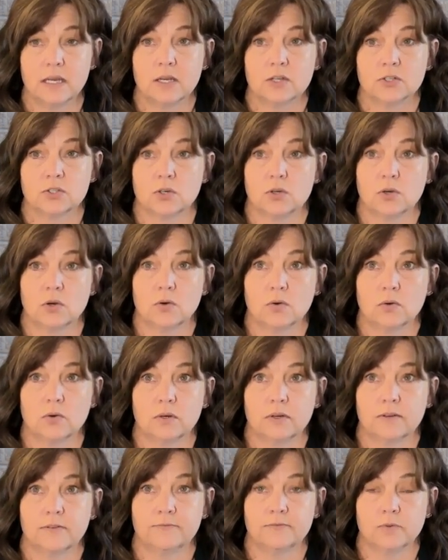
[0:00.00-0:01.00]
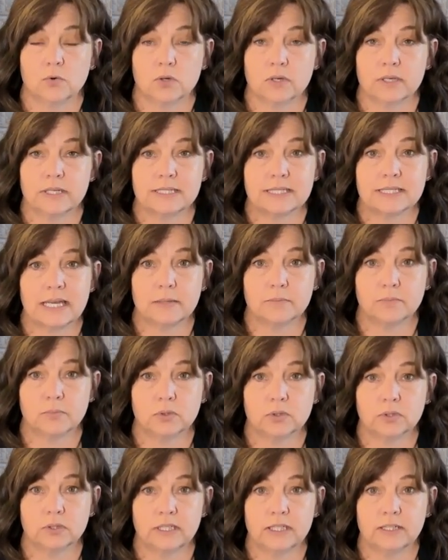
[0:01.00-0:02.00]
So for
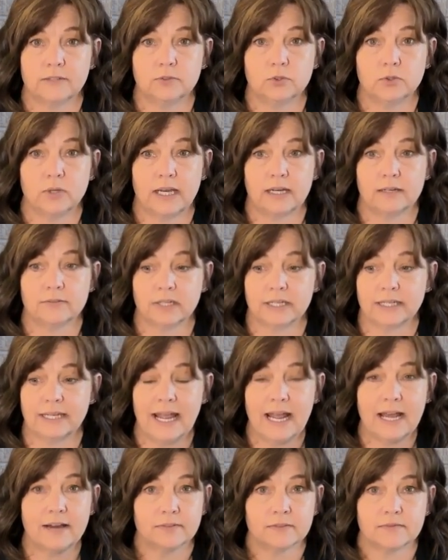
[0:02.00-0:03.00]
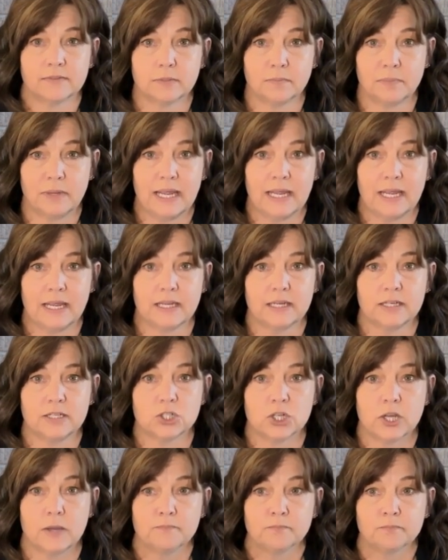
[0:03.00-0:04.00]
example, if you have like half of the
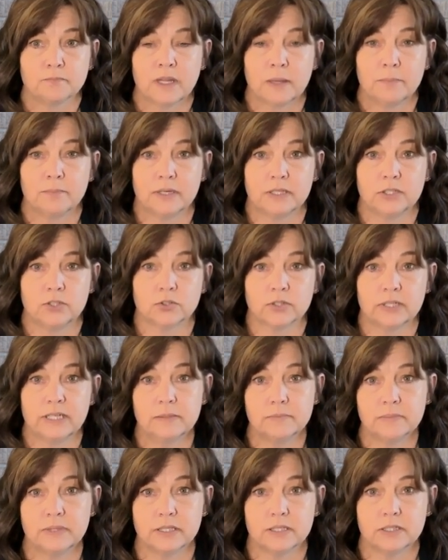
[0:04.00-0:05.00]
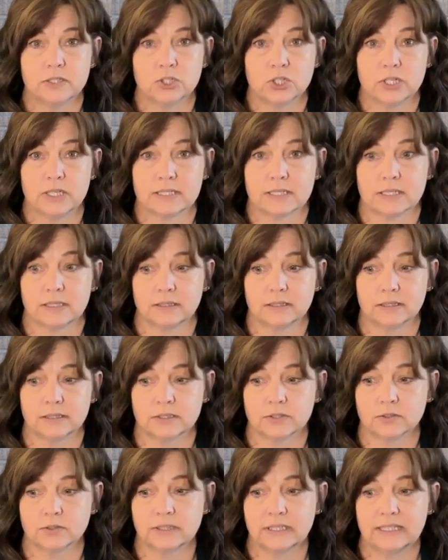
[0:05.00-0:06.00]
page, but your image is
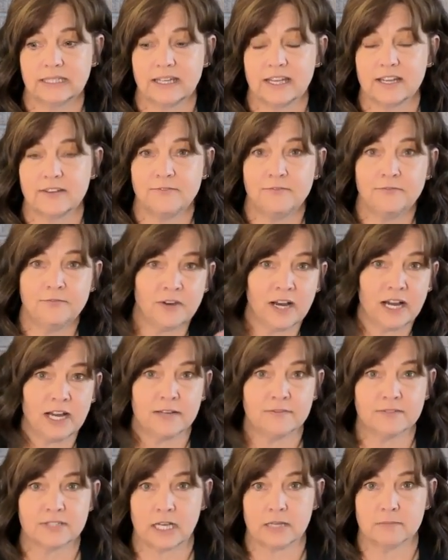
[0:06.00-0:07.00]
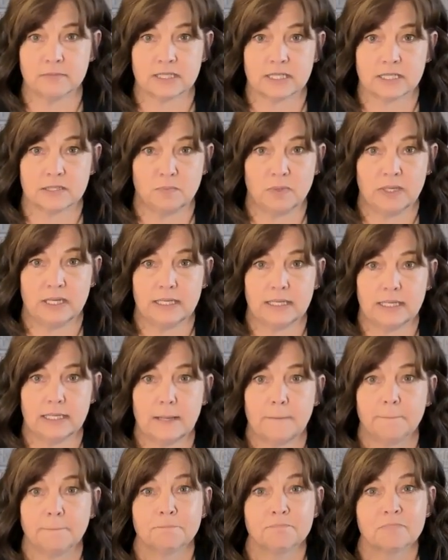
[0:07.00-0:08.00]
literally like 5 times as big,
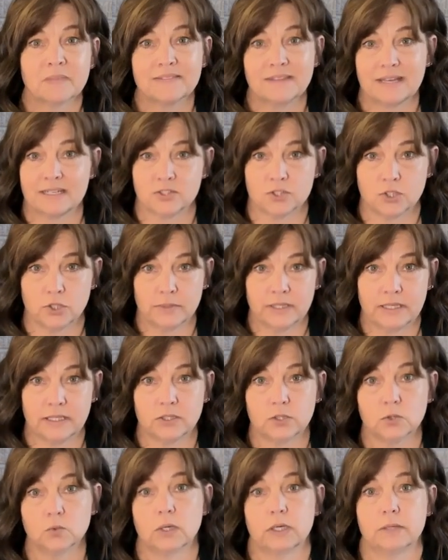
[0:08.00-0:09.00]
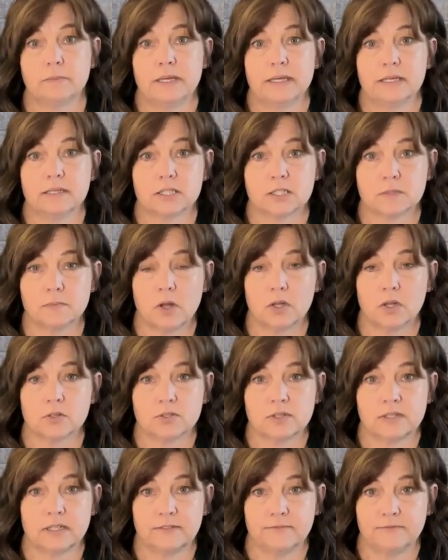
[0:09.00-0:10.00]
that's too big. You want to make it smaller
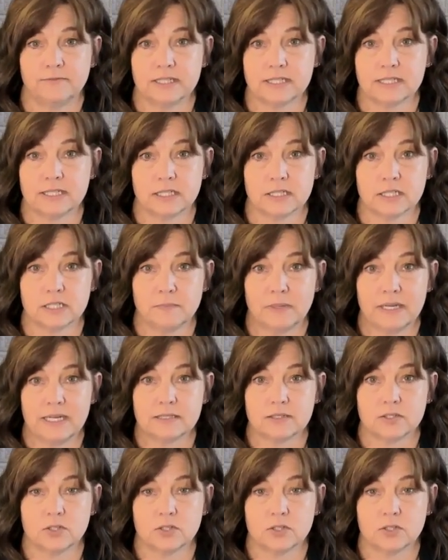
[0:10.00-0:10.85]
so that it fits the space.